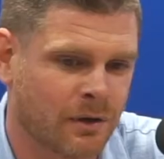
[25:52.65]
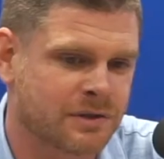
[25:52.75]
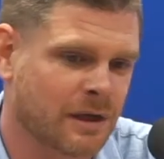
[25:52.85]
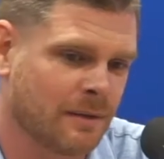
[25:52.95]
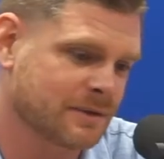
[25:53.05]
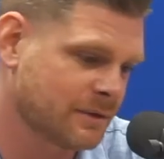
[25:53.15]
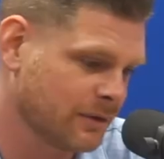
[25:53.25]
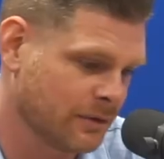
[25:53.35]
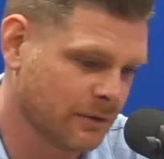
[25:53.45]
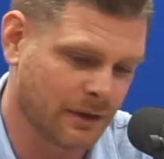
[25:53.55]
comes
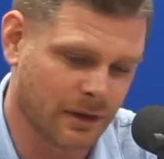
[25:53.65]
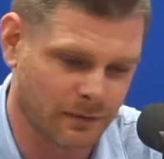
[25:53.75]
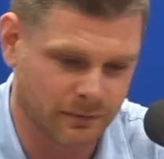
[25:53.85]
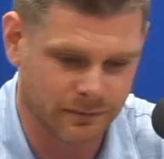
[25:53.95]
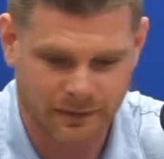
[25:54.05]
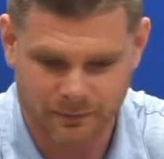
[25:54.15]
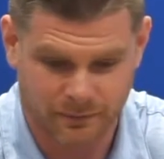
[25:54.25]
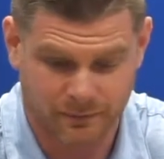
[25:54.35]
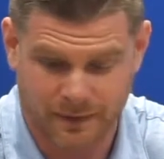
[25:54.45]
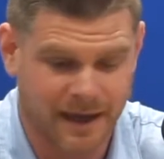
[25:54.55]
to,
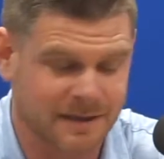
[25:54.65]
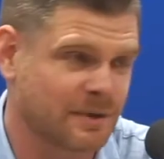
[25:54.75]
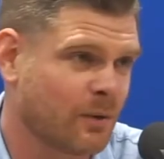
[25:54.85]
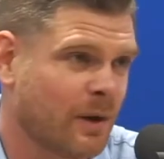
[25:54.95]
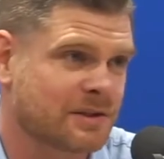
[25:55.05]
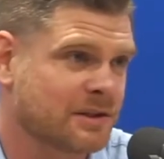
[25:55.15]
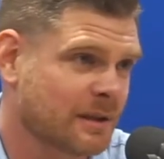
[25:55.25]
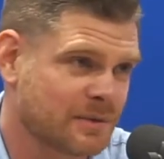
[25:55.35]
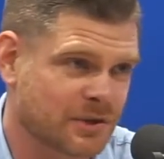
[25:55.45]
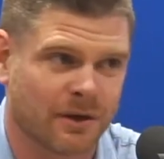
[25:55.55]
ask me questions, I'm
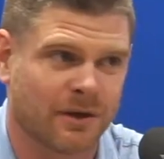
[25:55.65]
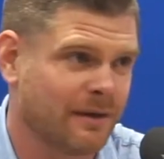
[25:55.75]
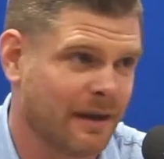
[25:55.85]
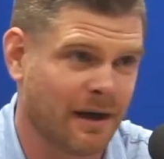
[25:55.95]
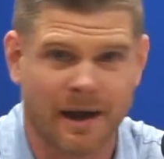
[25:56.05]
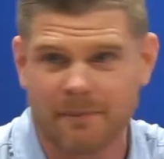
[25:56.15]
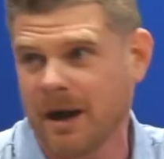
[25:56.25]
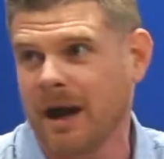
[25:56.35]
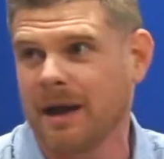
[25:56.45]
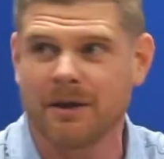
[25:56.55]
sure, and then
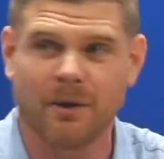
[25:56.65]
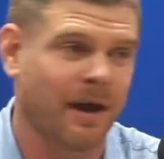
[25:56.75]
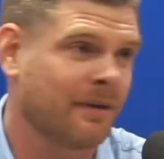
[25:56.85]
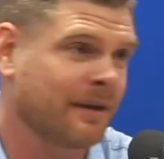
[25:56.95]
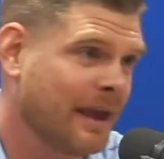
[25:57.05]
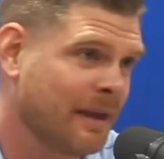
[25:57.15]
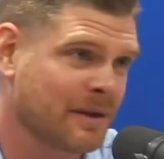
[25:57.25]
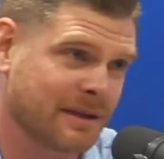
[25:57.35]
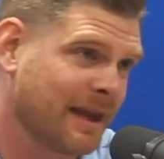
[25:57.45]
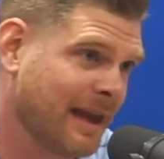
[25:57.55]
I go out of the game
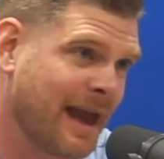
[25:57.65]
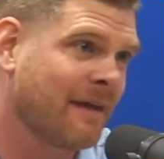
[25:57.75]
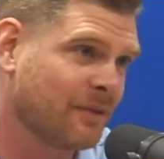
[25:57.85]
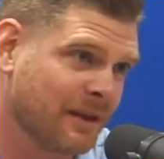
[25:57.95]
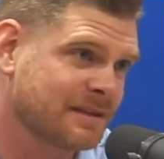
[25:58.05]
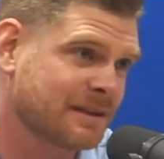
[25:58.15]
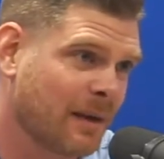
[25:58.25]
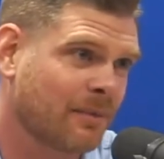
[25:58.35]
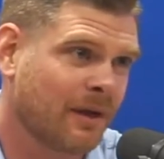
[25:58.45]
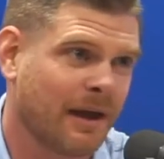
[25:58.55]
because you have to. They
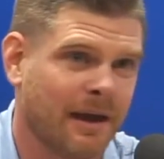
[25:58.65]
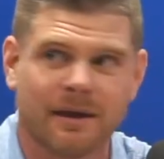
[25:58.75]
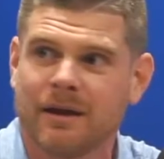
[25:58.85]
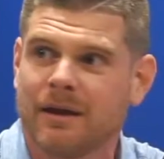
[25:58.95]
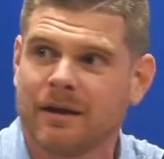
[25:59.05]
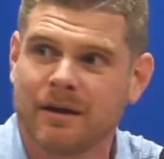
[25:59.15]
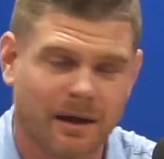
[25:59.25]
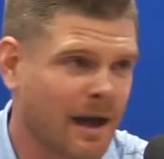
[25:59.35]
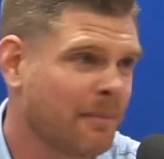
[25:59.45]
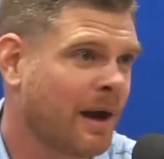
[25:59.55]
stop play.
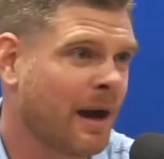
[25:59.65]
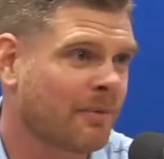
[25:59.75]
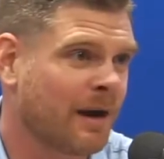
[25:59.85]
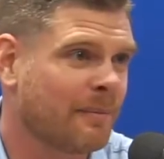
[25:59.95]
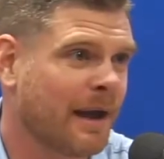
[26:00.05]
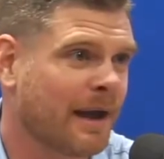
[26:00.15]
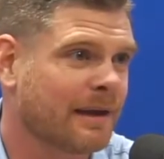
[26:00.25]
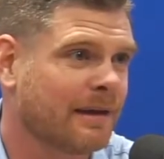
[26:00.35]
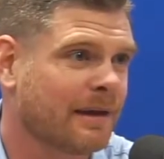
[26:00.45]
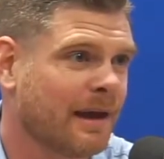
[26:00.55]
I pop right back
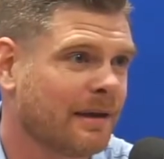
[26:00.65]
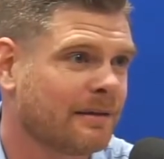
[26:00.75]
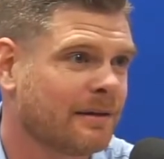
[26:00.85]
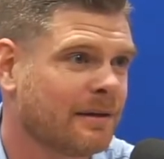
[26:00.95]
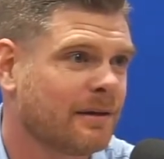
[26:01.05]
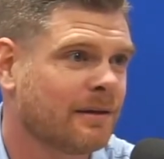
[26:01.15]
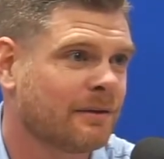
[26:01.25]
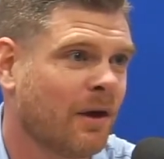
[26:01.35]
in again. So